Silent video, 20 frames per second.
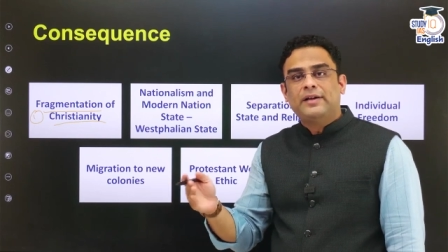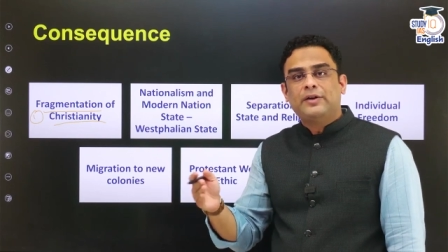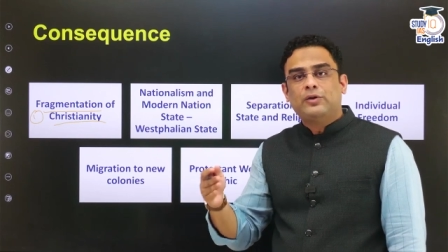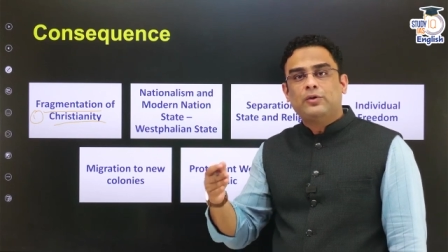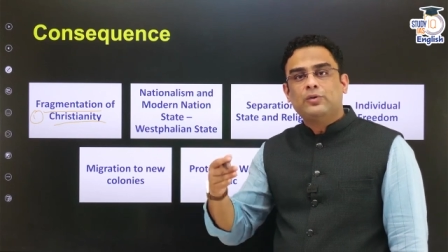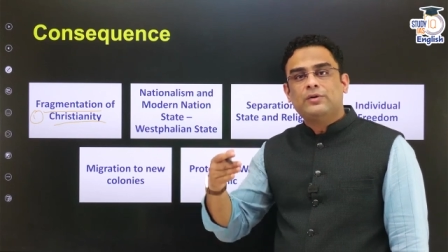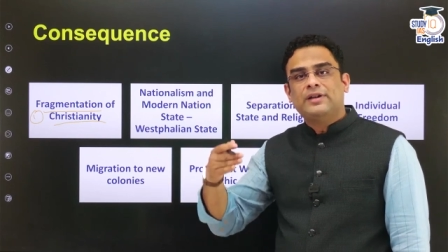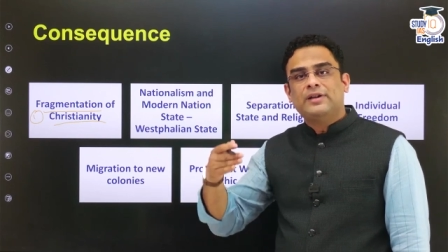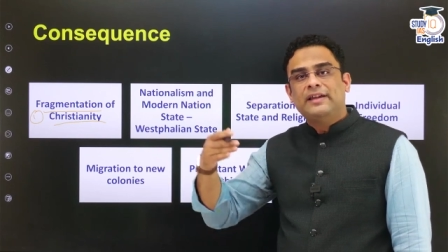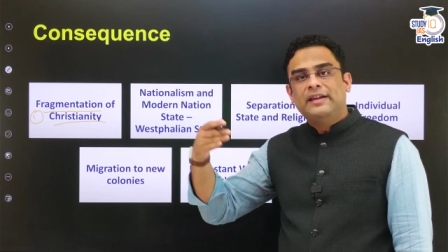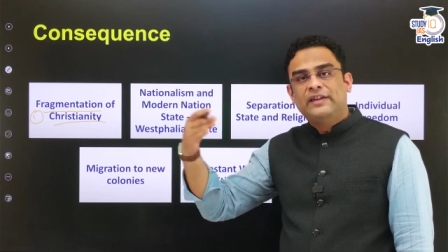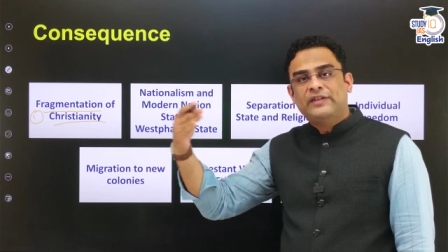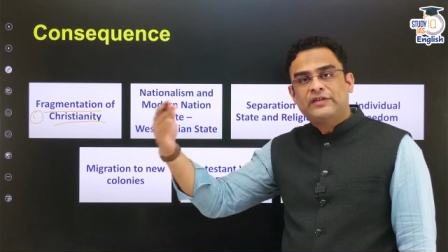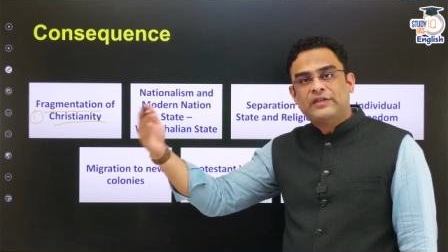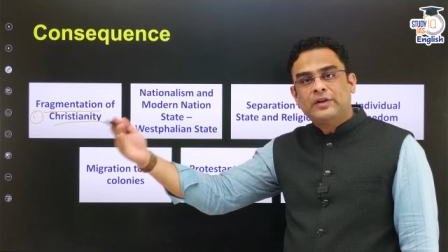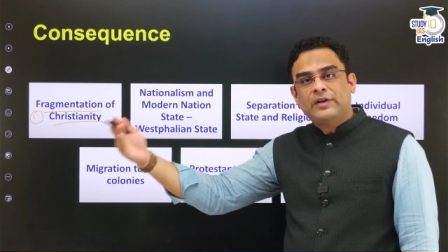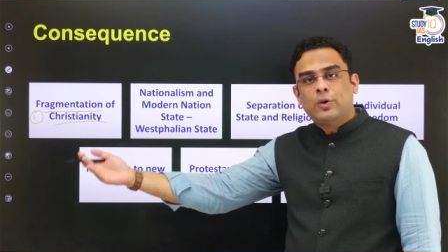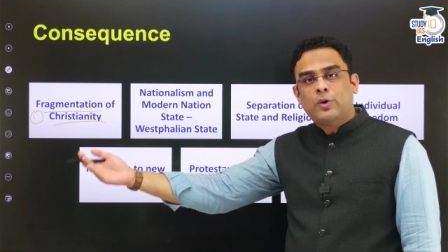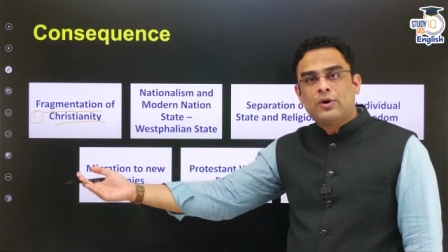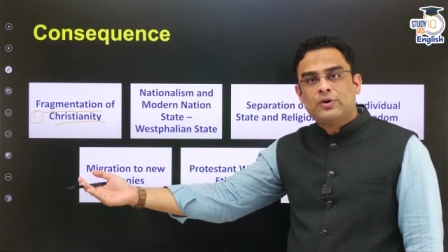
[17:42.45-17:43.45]
into the
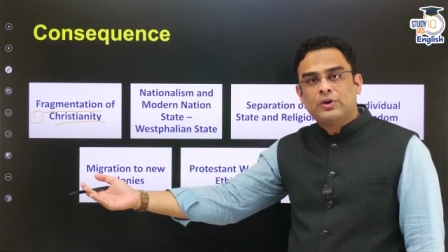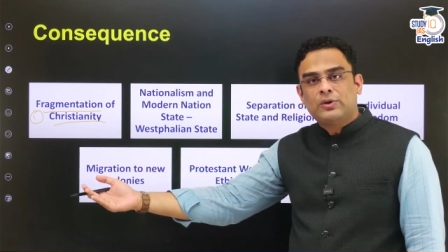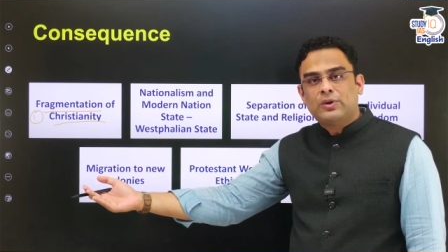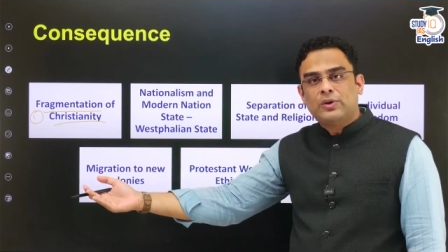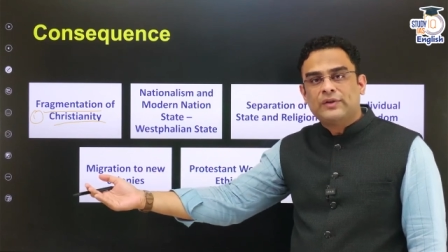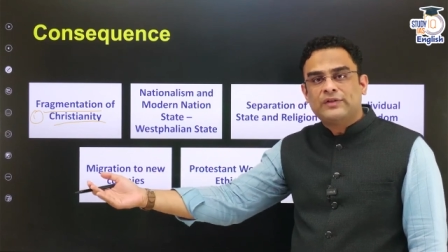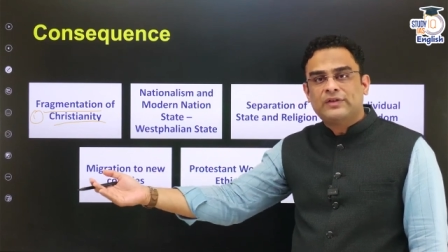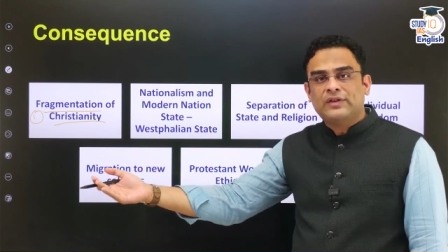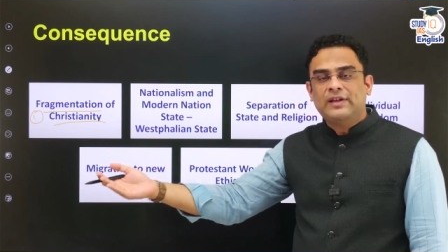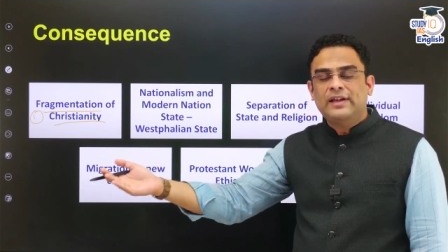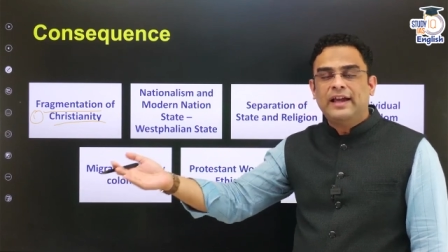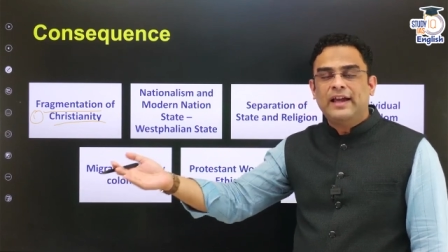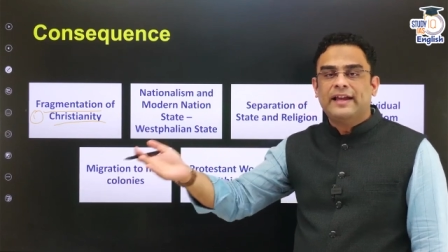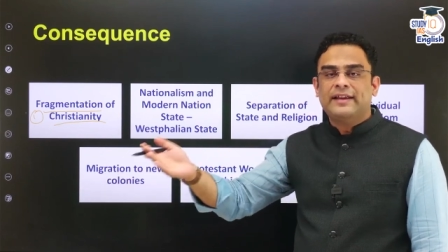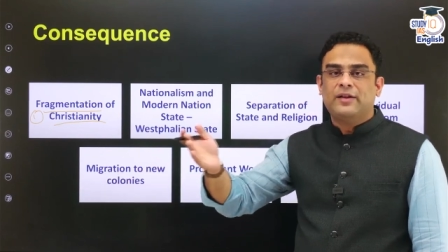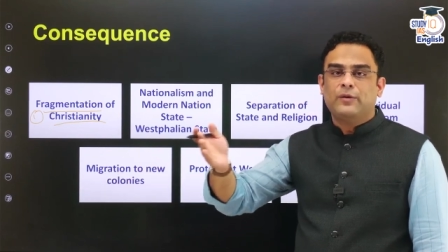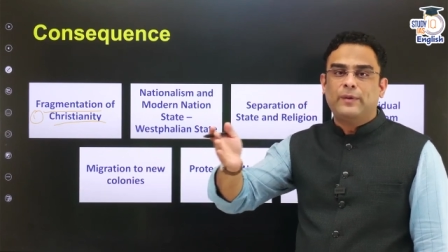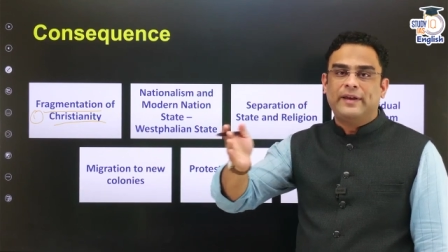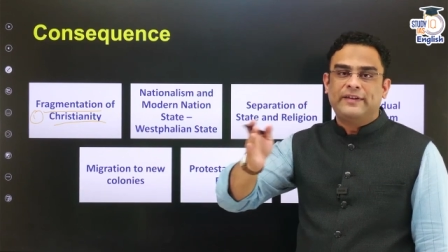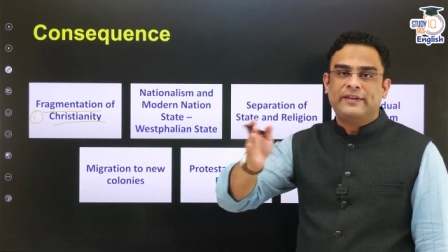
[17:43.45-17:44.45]
Eastern Orthodoxy
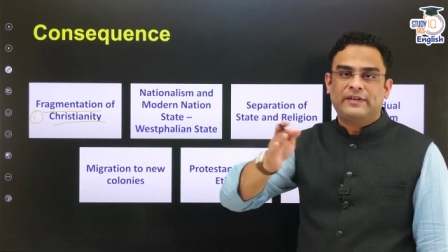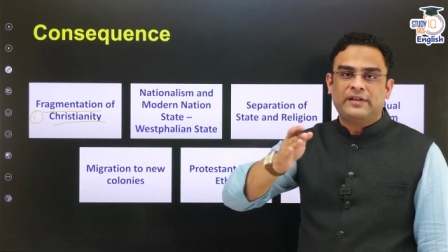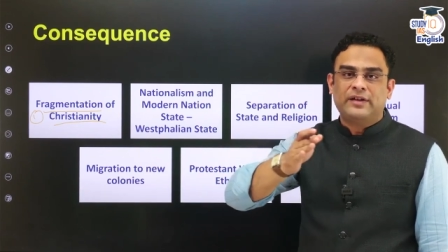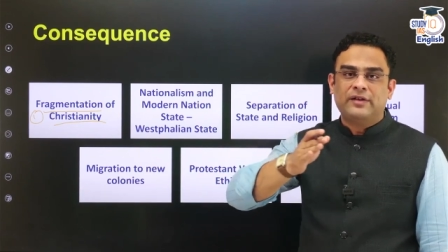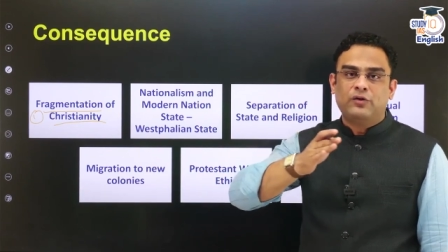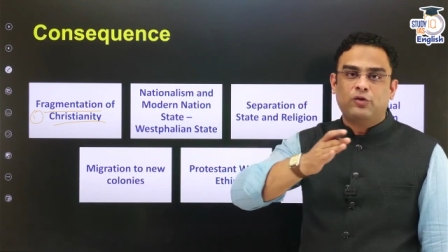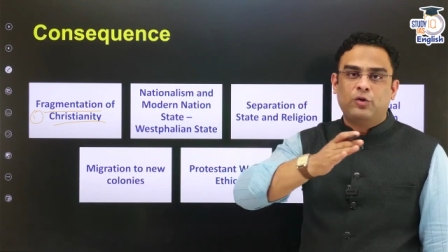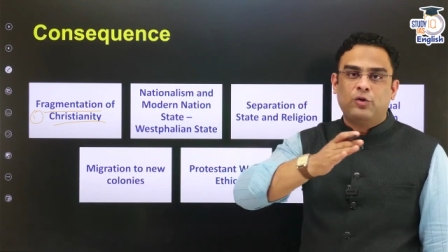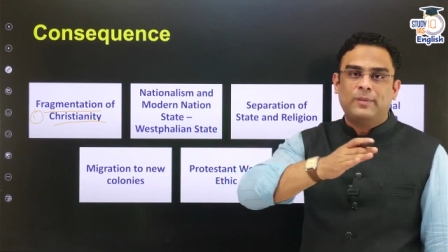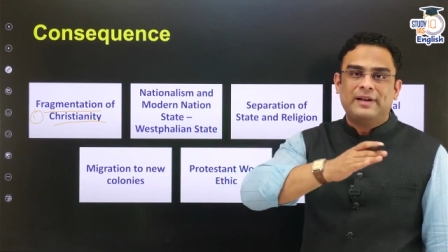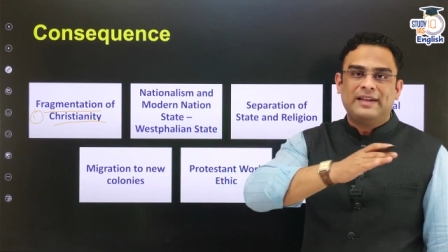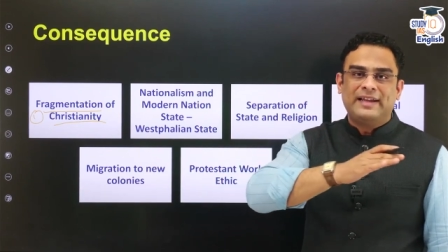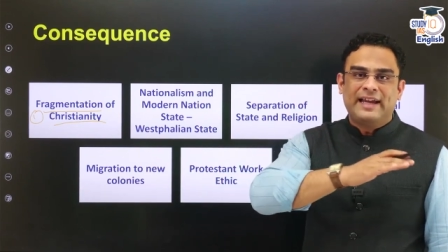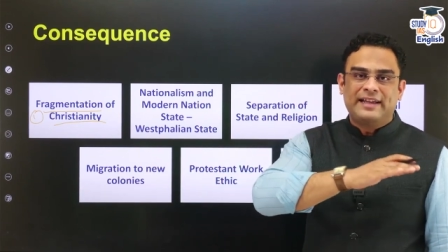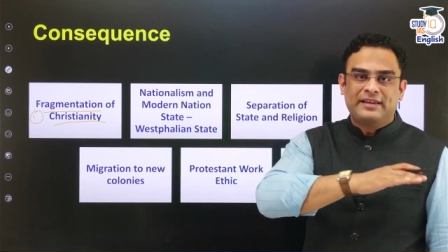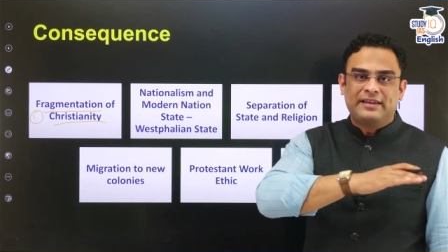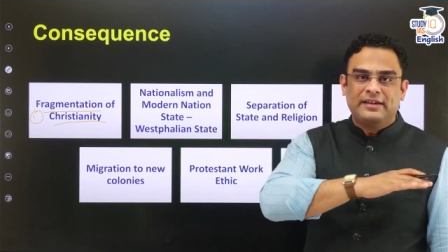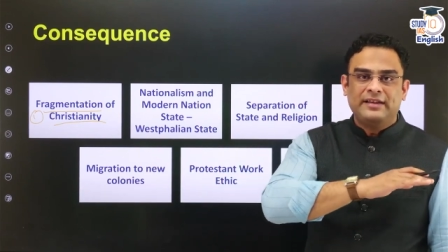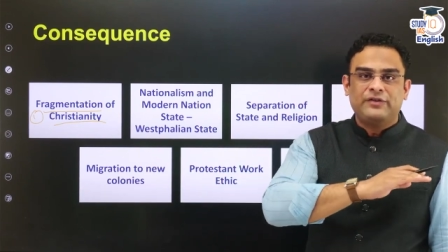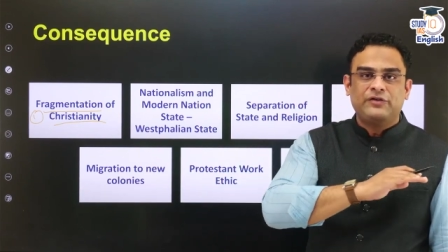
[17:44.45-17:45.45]
and the Western Roman
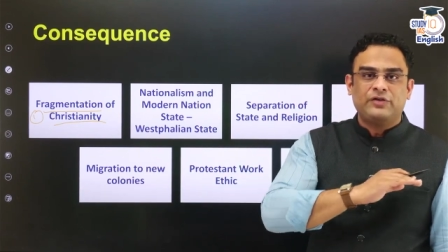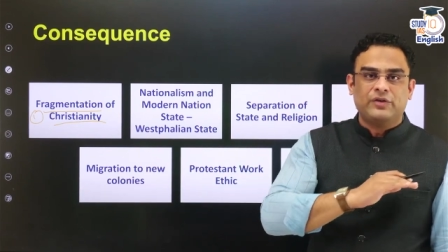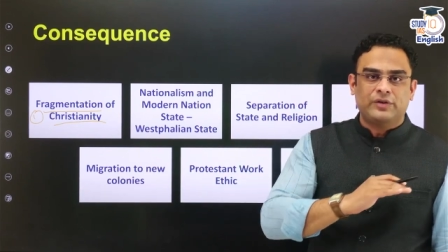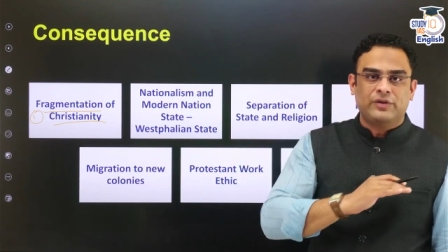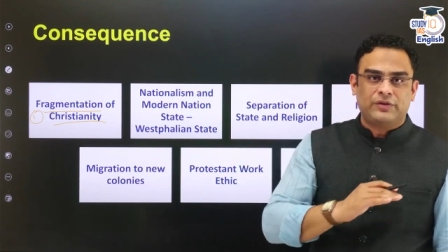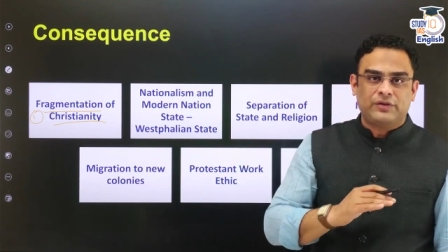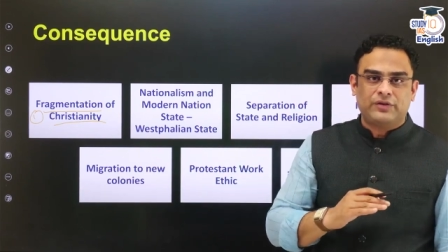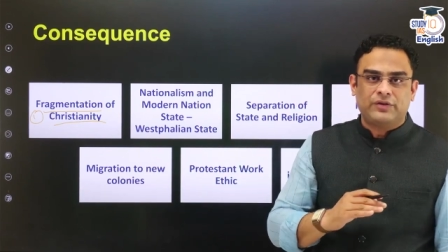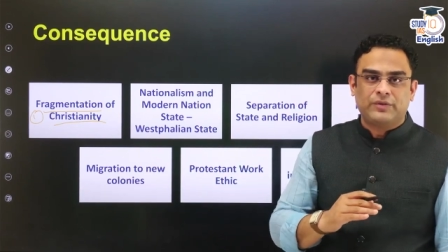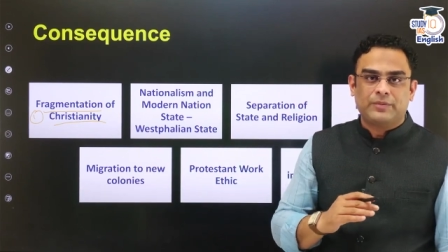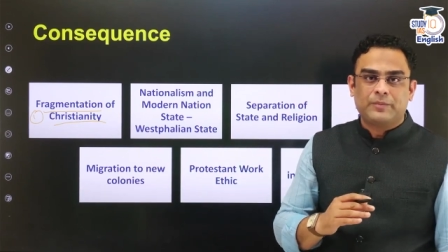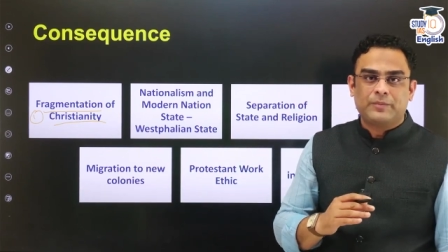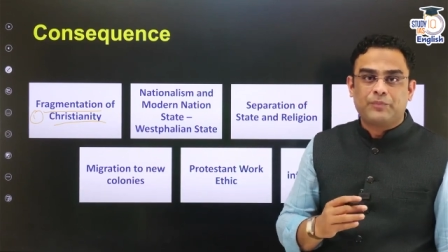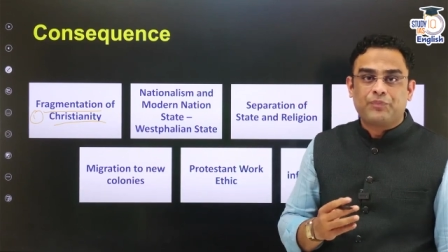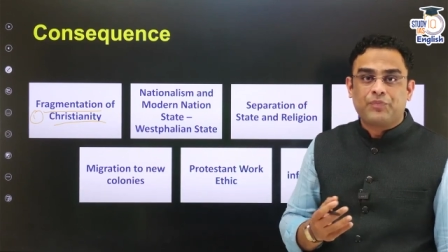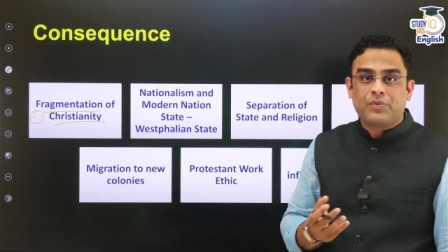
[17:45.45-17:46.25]
Catholic Church.